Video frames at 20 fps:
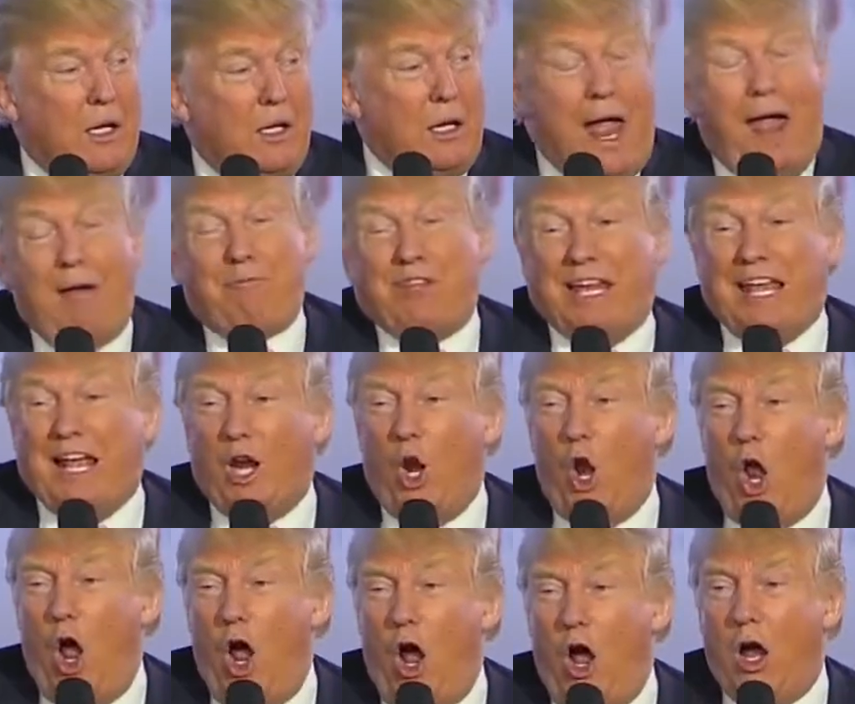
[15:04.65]
You have to get
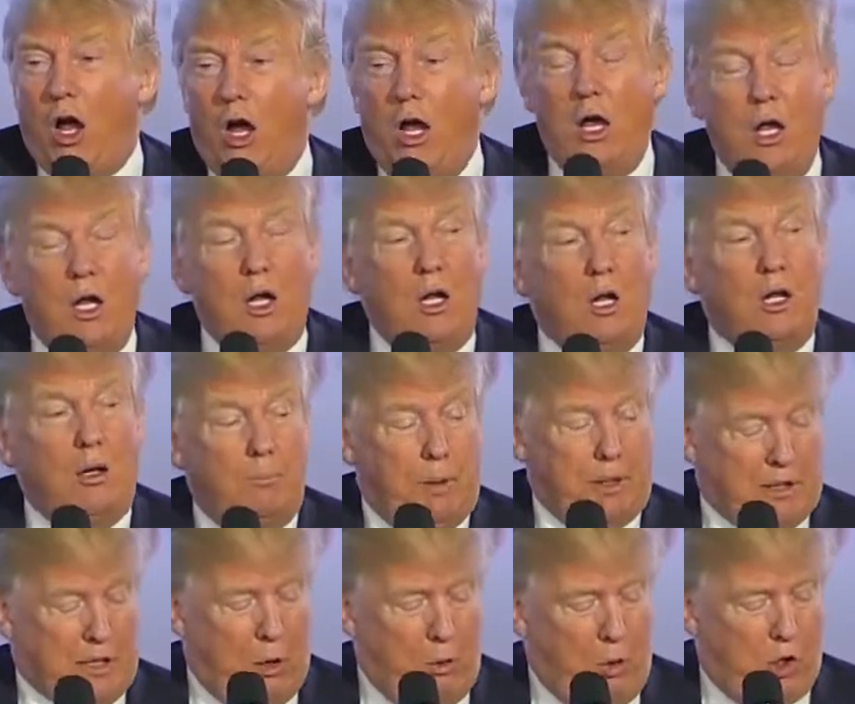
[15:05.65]
along.
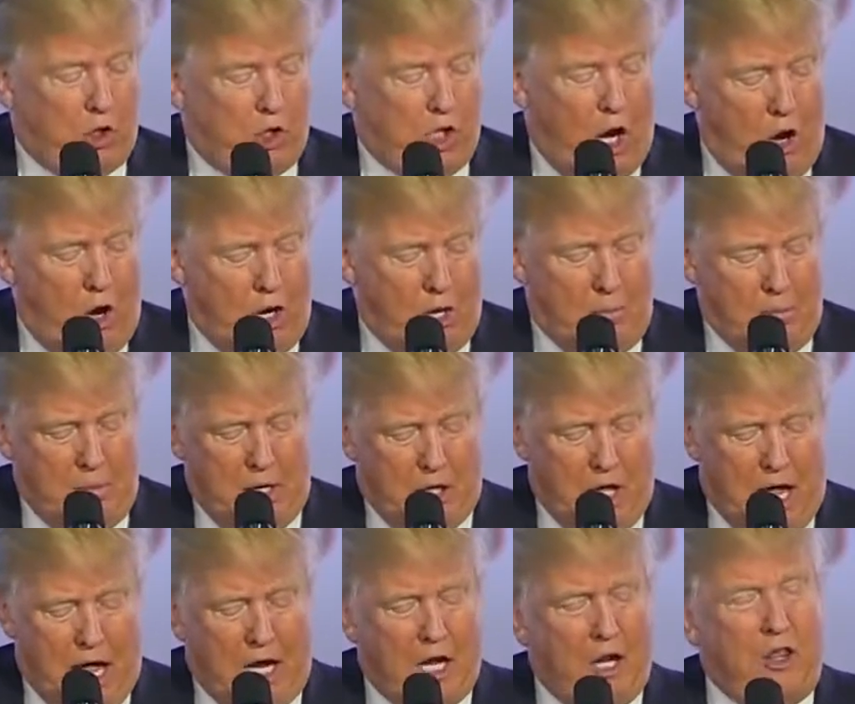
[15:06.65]
But they were showing me
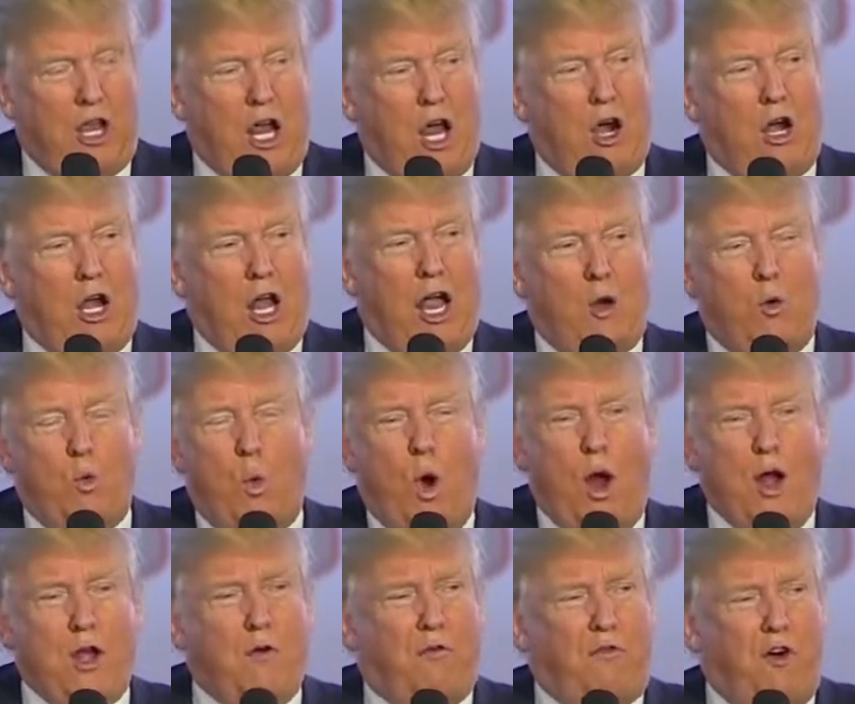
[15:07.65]
the head of the airline,
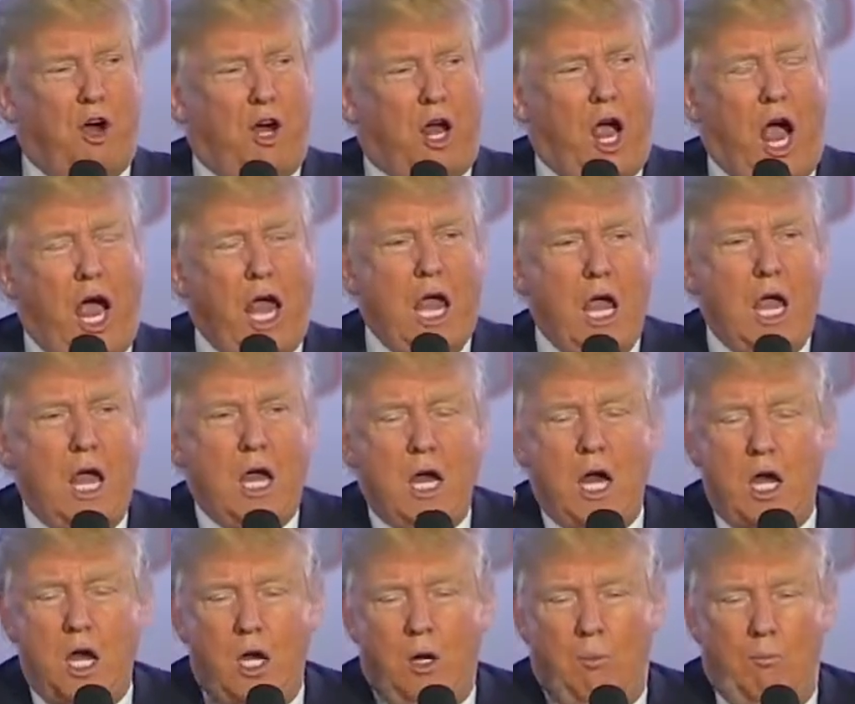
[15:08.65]
wonderful guy,
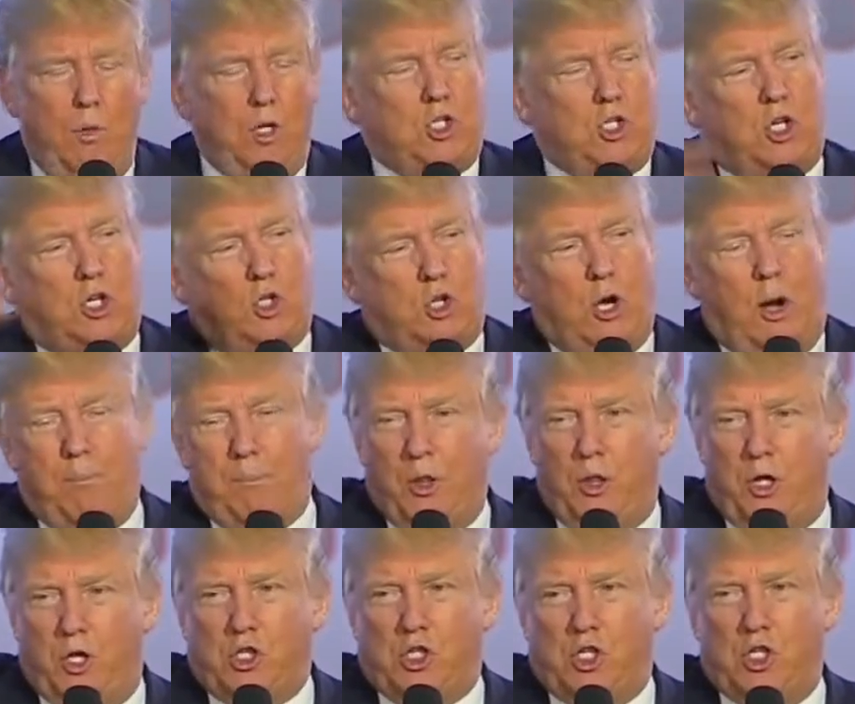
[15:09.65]
Mr. Trump,
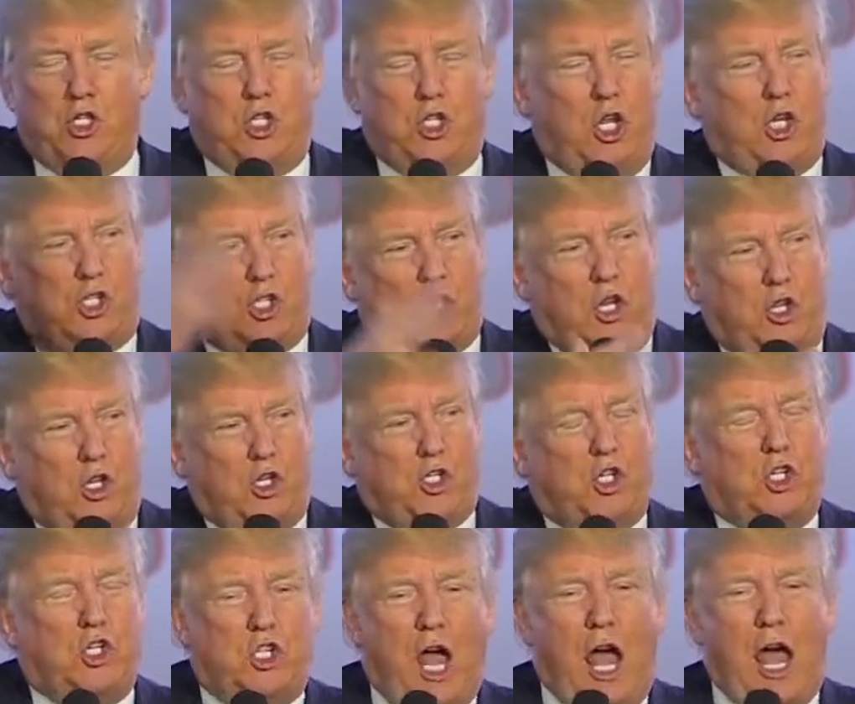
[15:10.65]
and this is this, and this
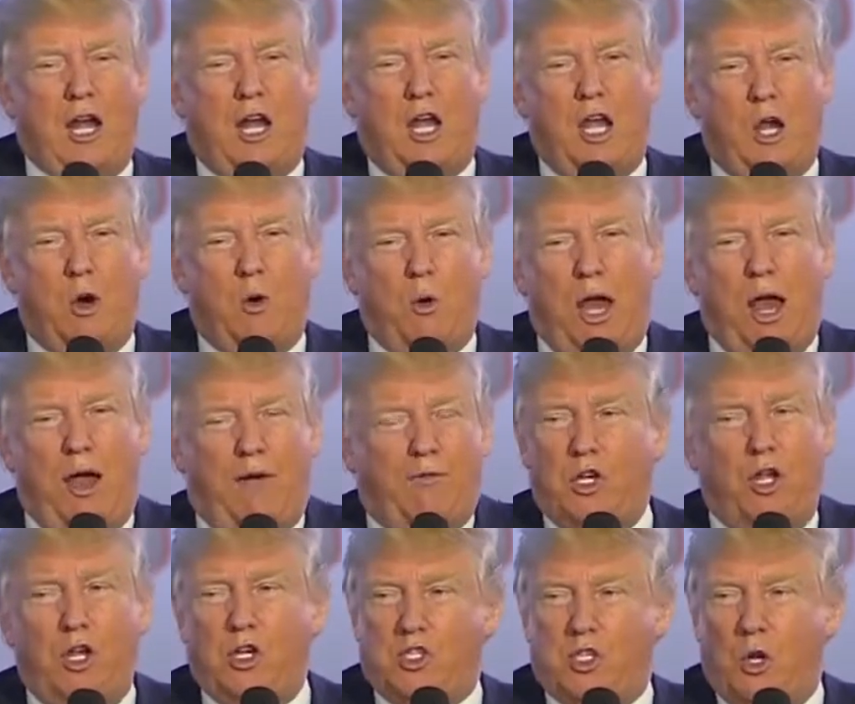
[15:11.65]
is that, and here we have
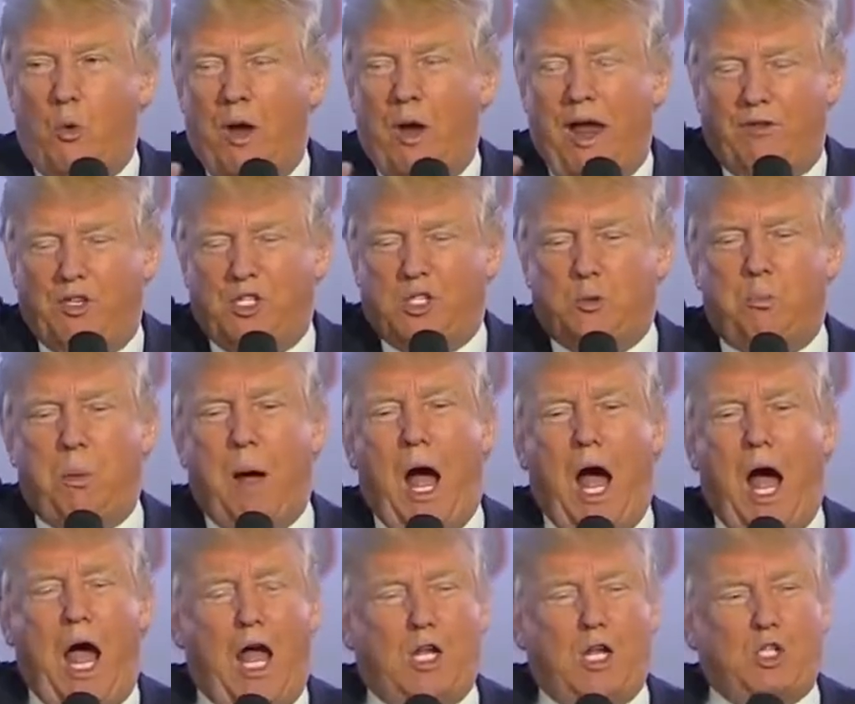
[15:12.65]
this, and we have
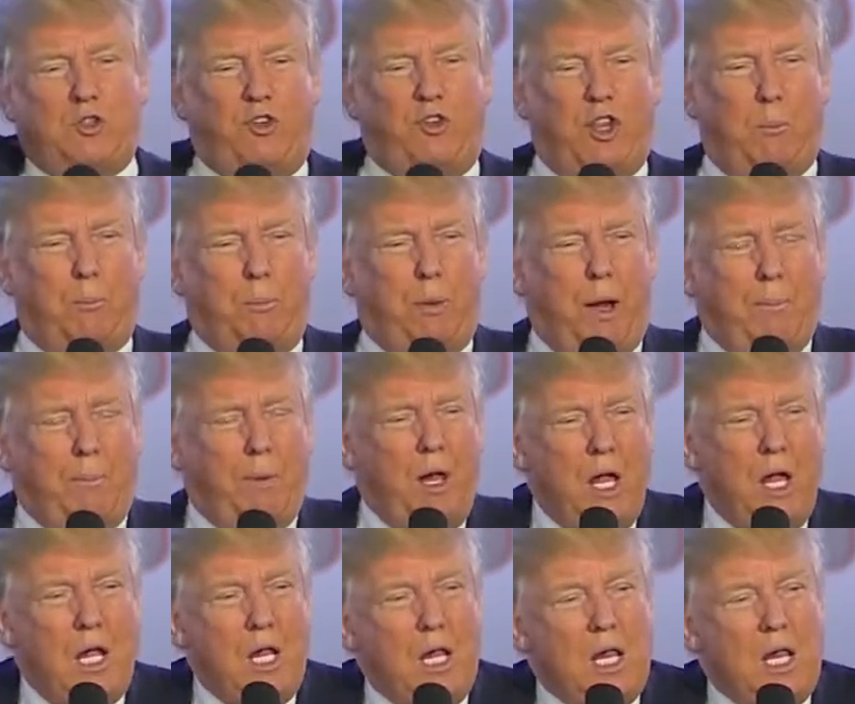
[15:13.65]
spas for the people.